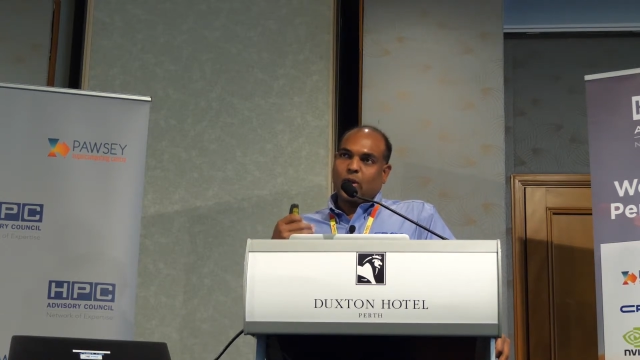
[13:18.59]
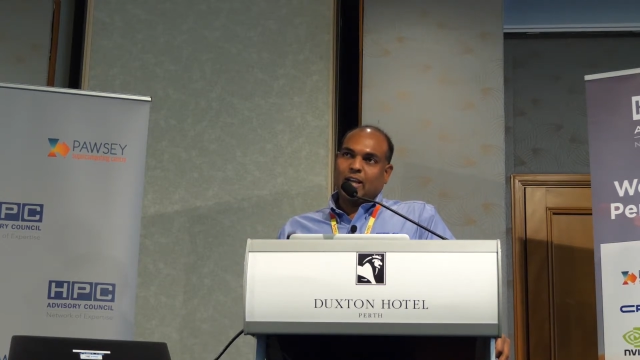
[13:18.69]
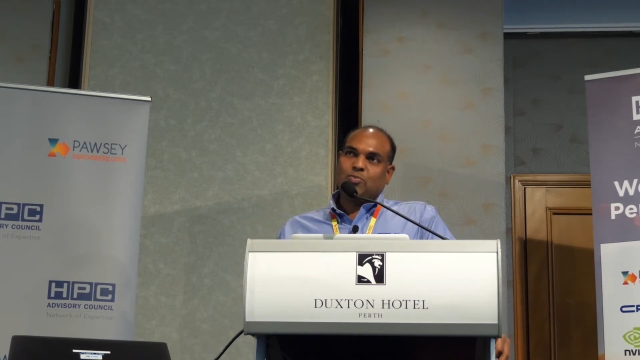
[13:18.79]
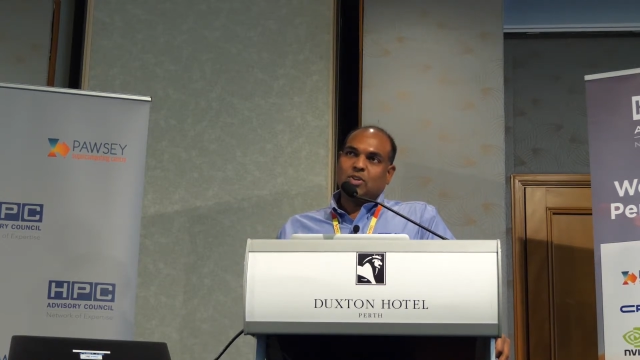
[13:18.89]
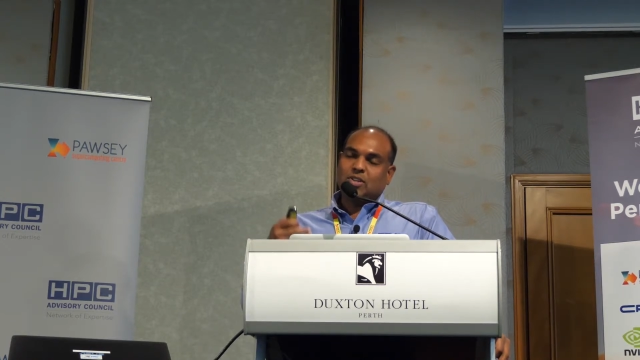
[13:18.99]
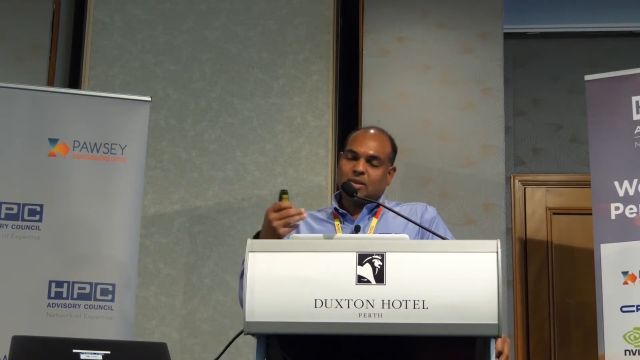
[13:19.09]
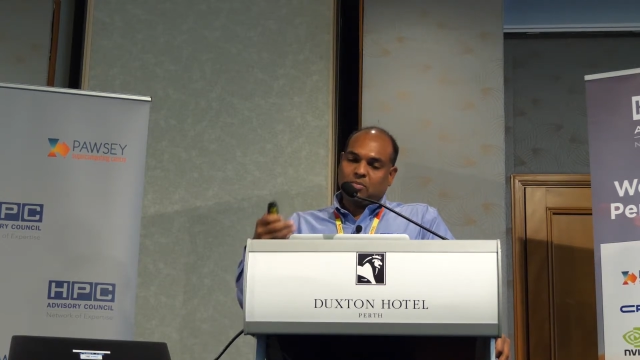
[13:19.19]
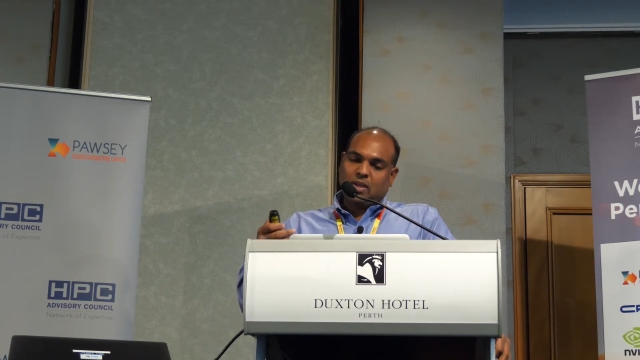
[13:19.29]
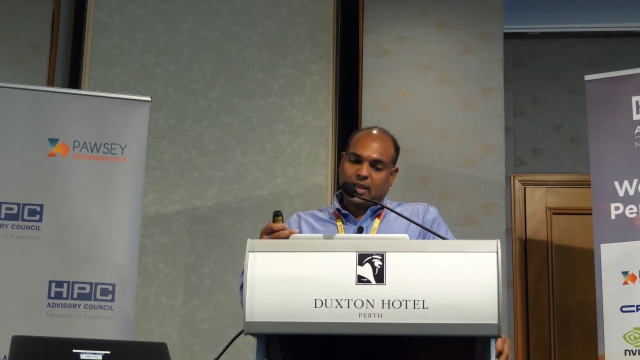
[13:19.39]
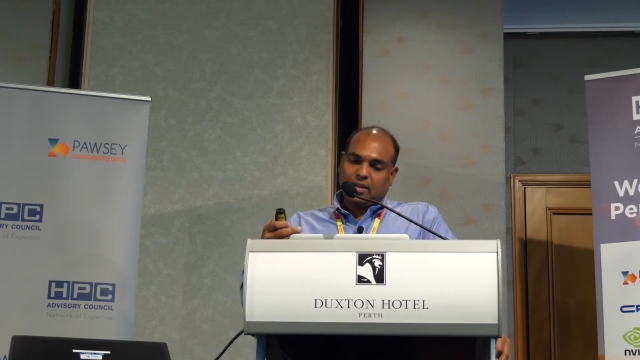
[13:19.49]
express
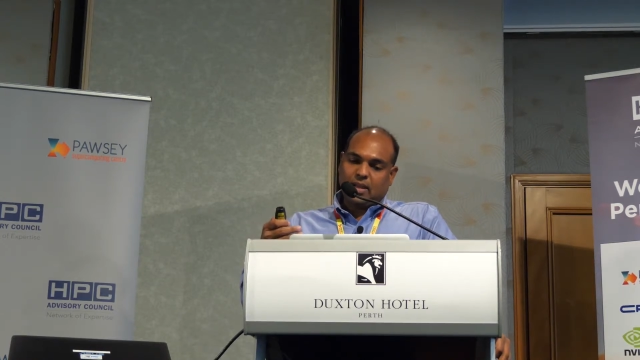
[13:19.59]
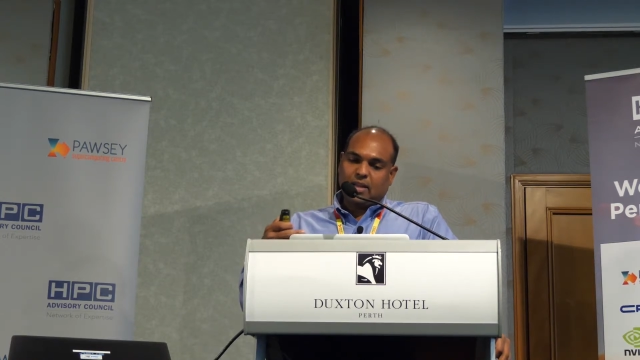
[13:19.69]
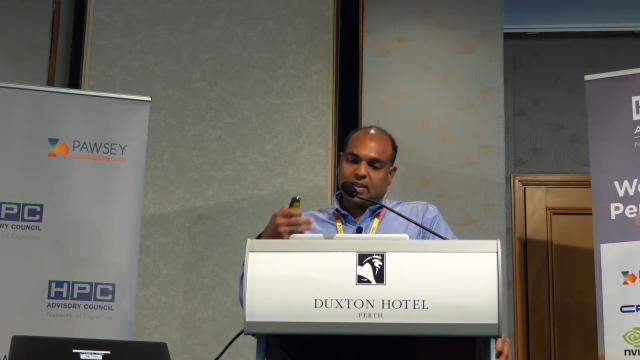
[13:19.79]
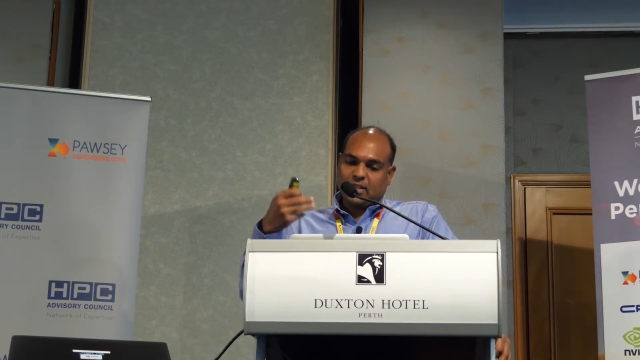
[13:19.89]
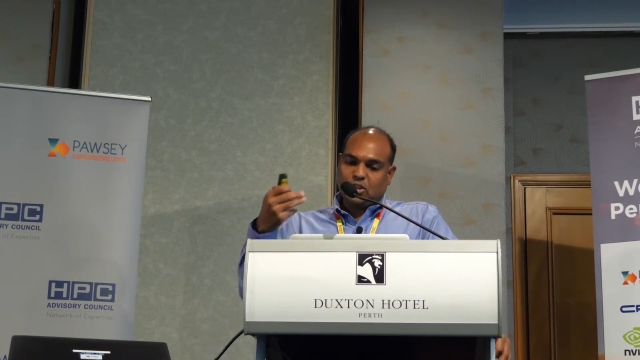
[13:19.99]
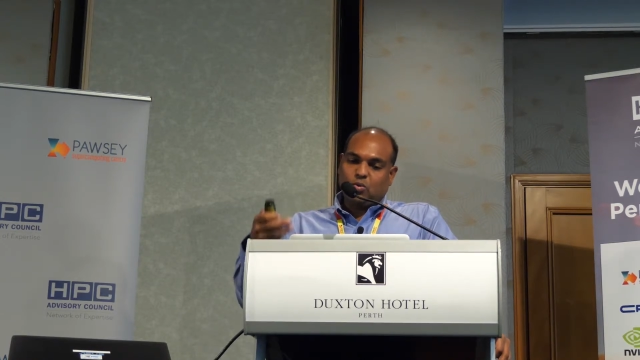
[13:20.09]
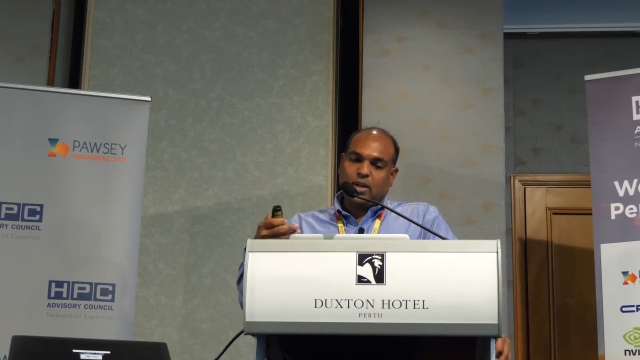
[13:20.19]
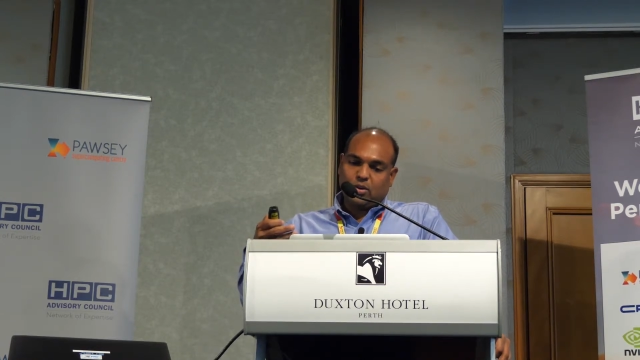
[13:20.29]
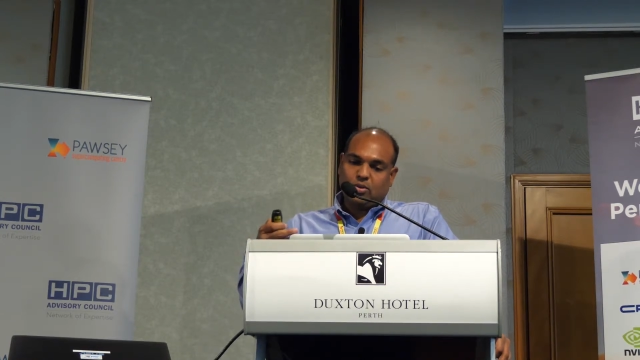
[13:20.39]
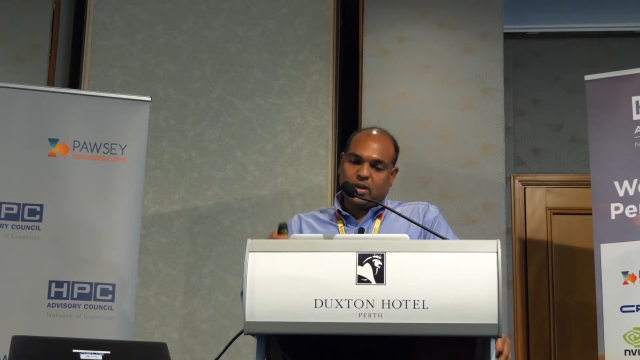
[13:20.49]
something that's
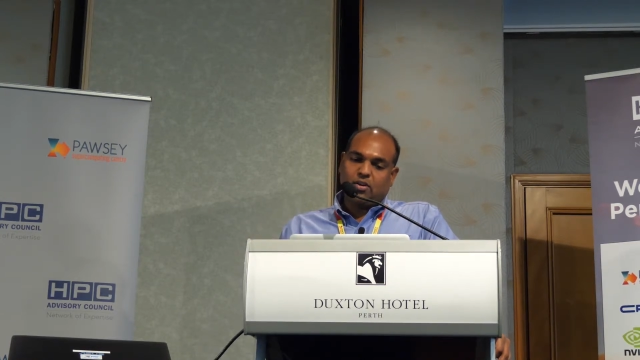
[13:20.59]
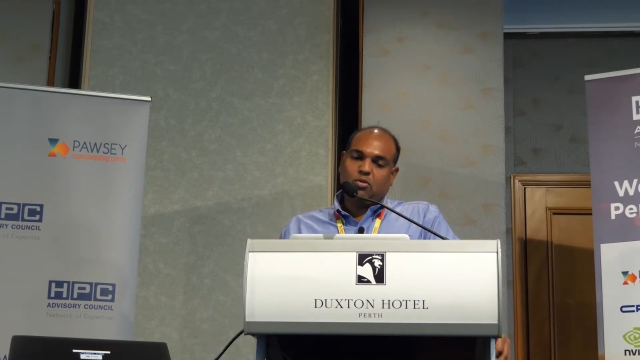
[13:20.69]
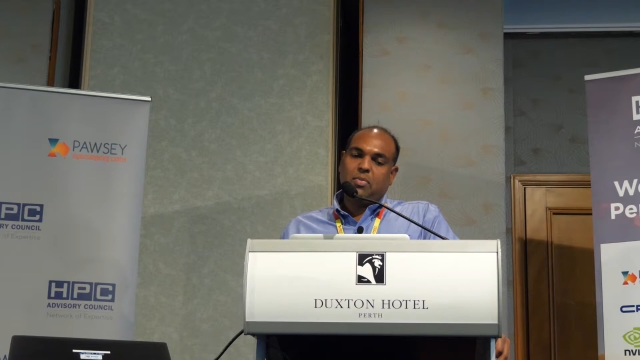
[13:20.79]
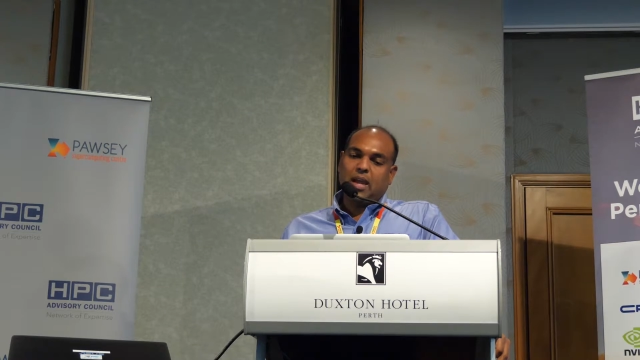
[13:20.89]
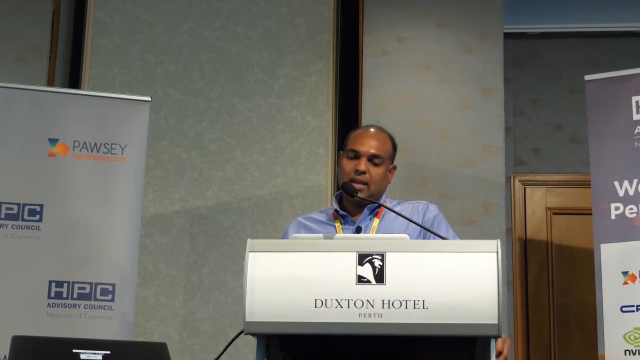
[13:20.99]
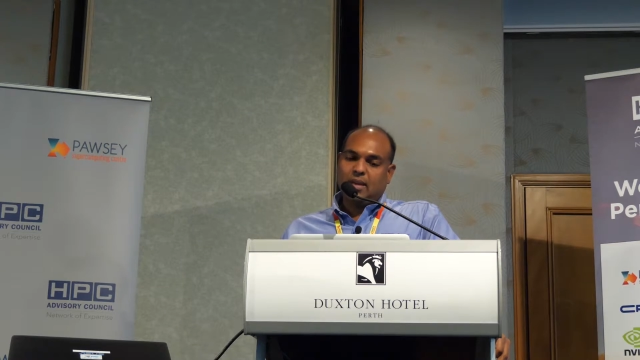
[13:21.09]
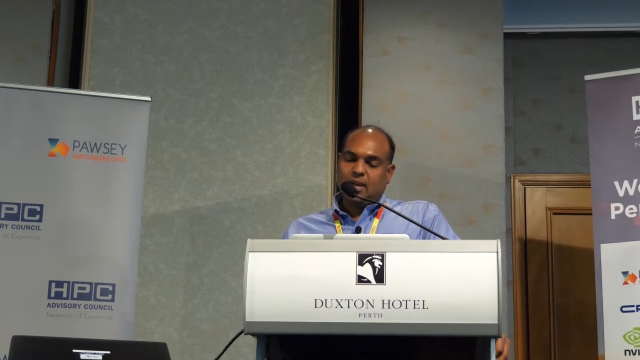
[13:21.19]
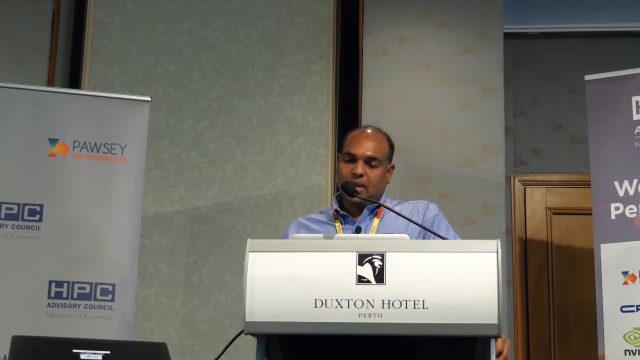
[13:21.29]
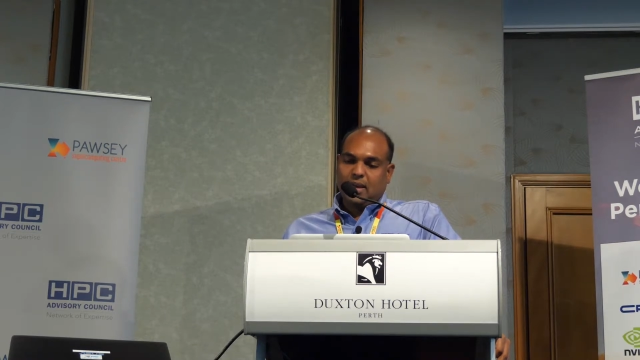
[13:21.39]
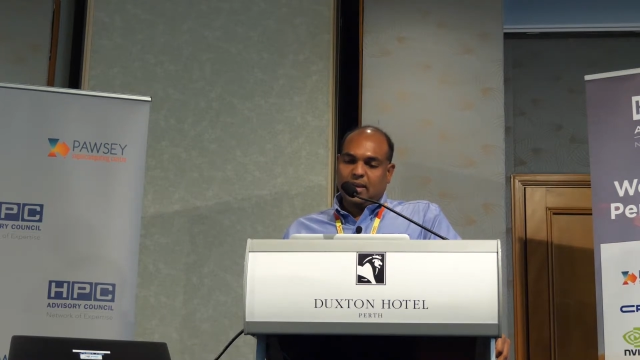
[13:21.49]
unique to their domain
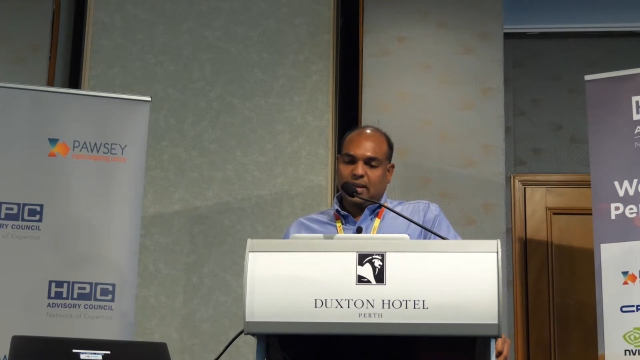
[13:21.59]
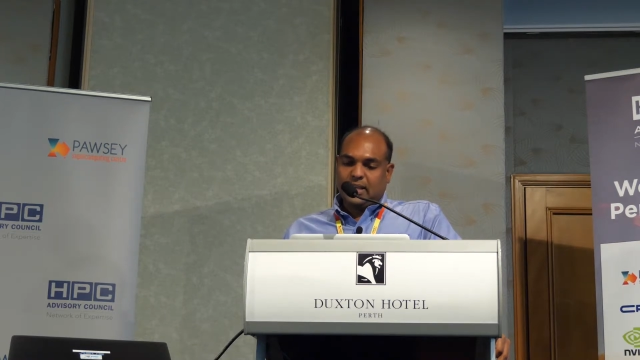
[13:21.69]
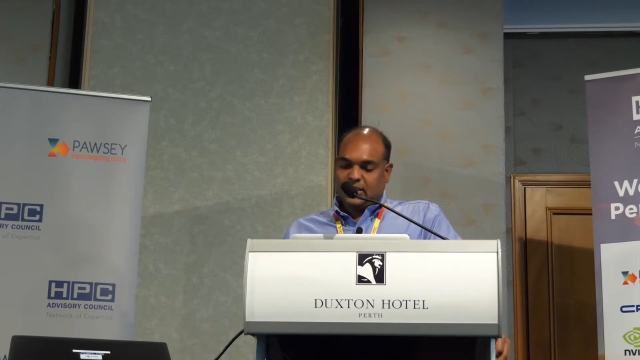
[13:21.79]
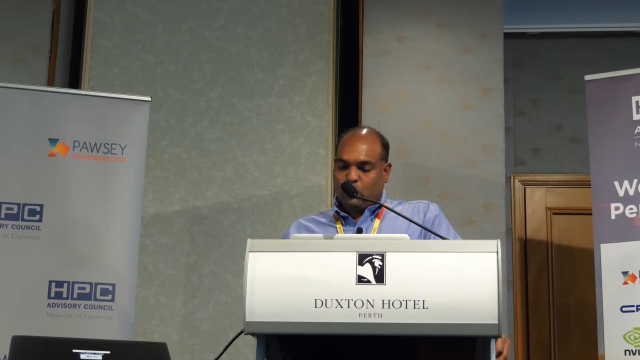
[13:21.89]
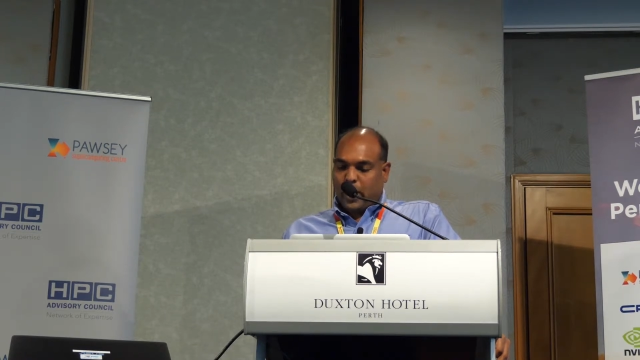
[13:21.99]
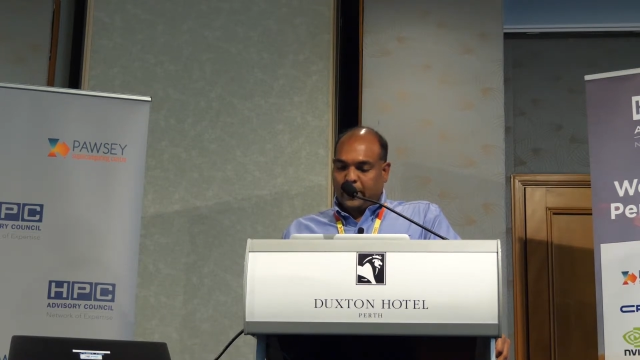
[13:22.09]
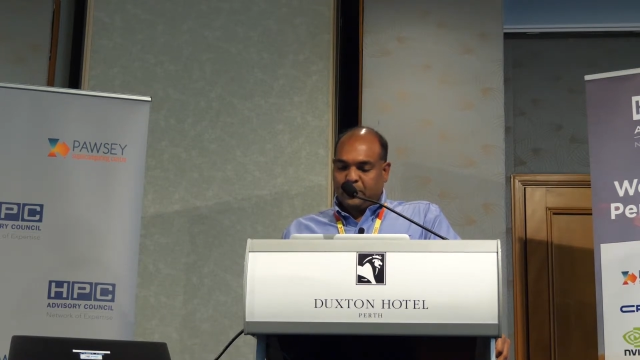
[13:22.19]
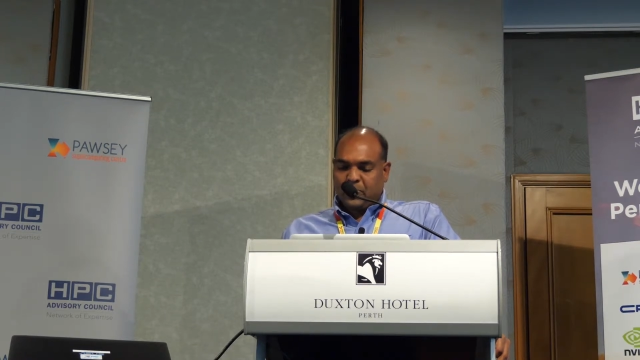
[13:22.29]
in an easy way.